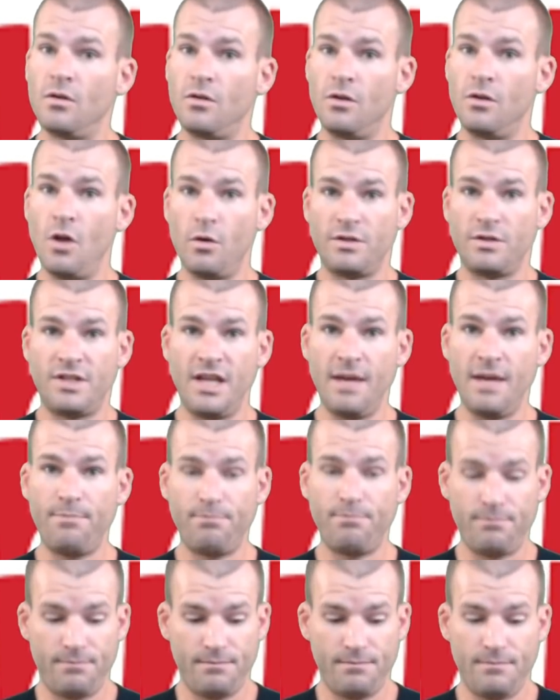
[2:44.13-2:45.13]
No tip,
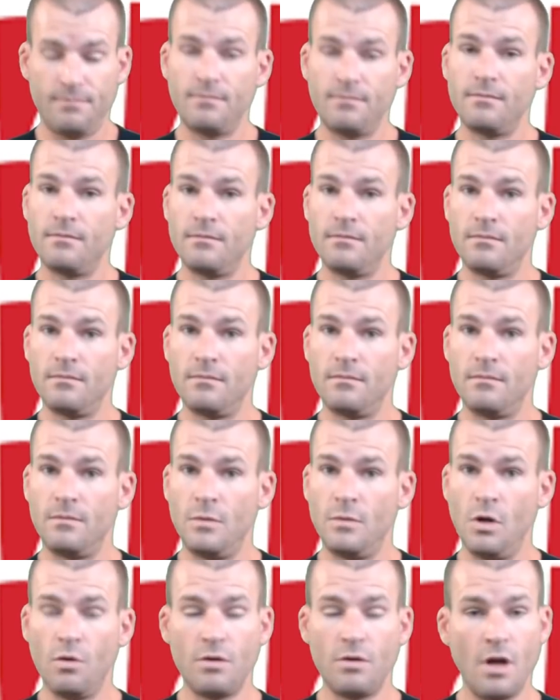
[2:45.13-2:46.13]

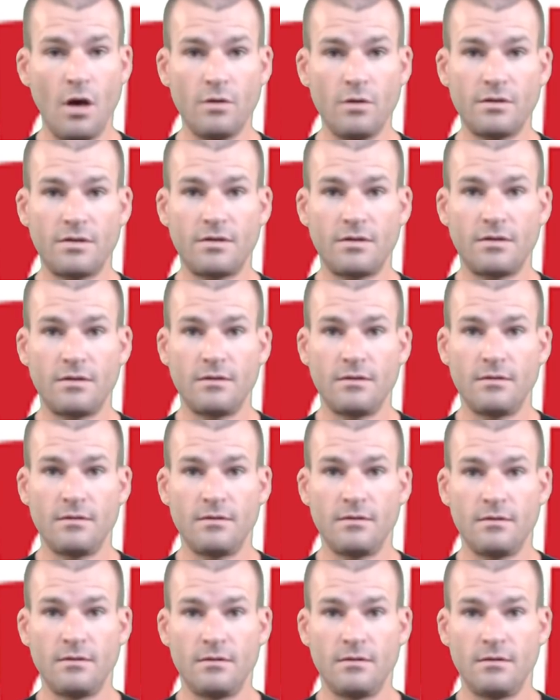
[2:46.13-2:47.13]
no notes,
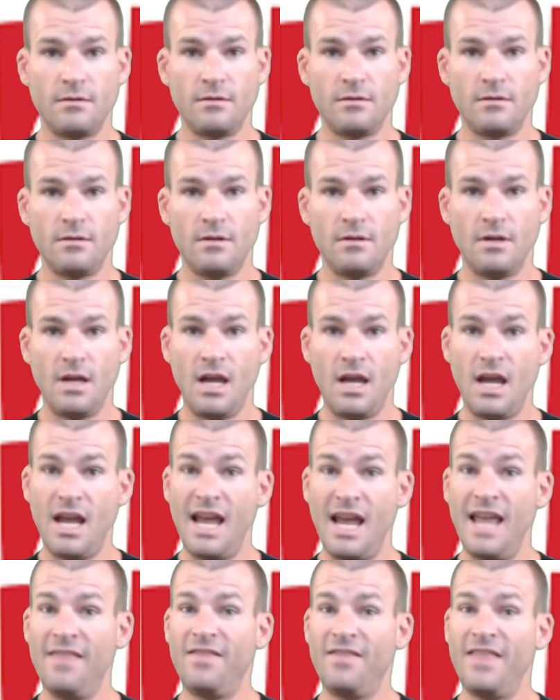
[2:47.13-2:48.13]

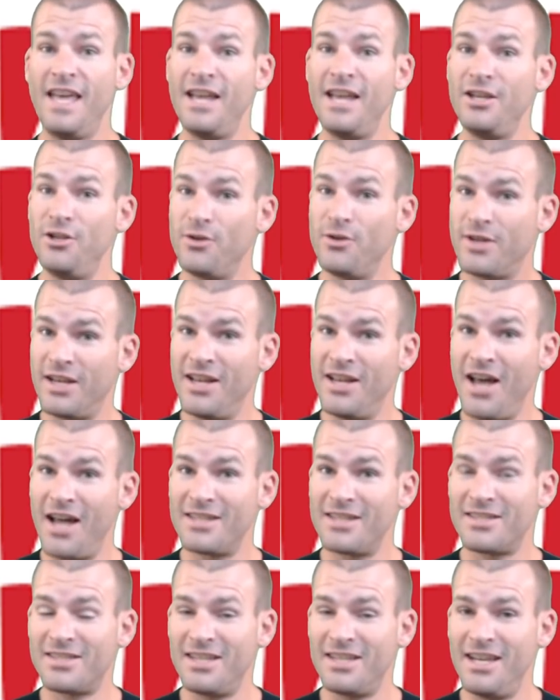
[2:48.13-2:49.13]
and then you
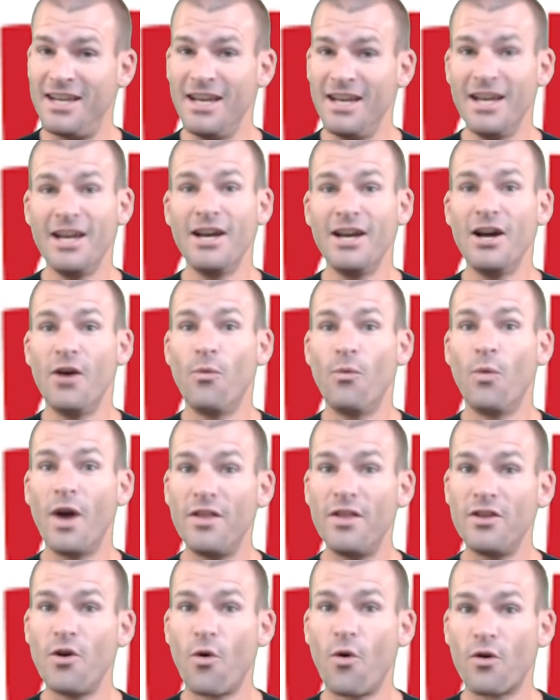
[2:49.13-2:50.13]
cannot see
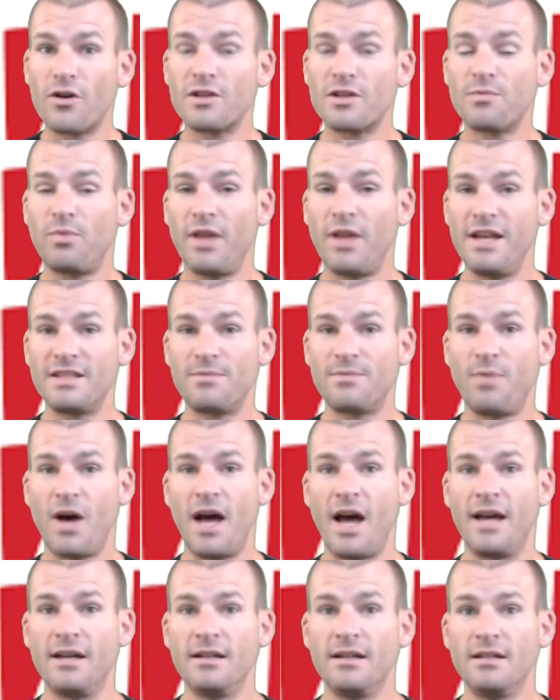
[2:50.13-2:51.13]
when the order is placed
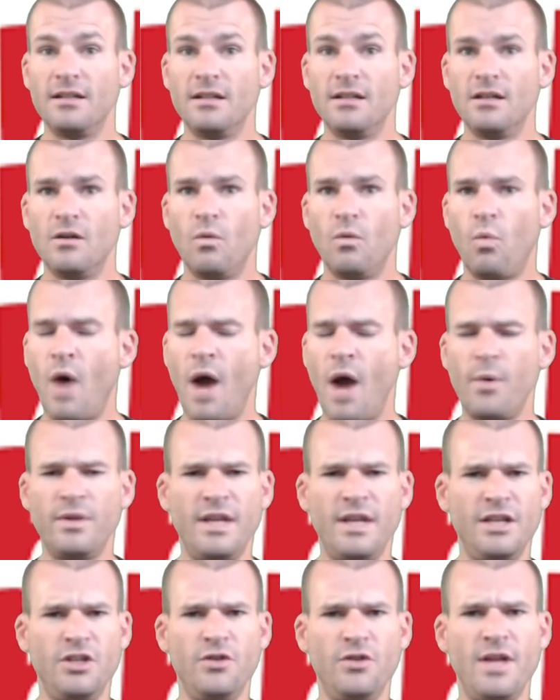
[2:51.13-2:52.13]
by. Why would
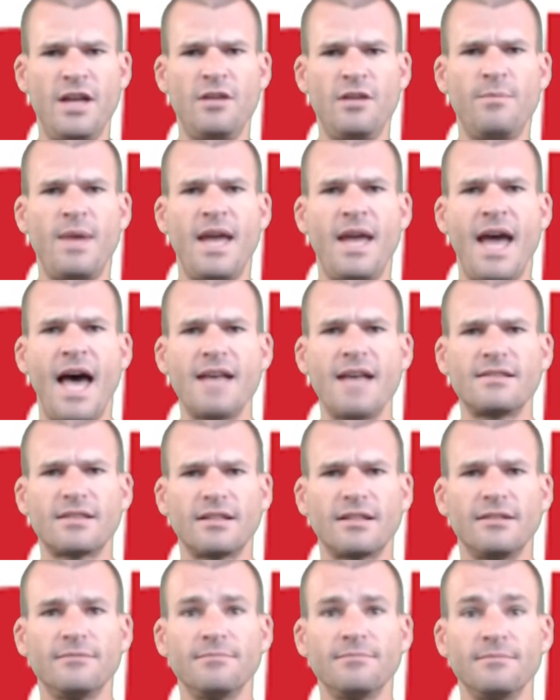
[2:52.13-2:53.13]
they do that, you may ask?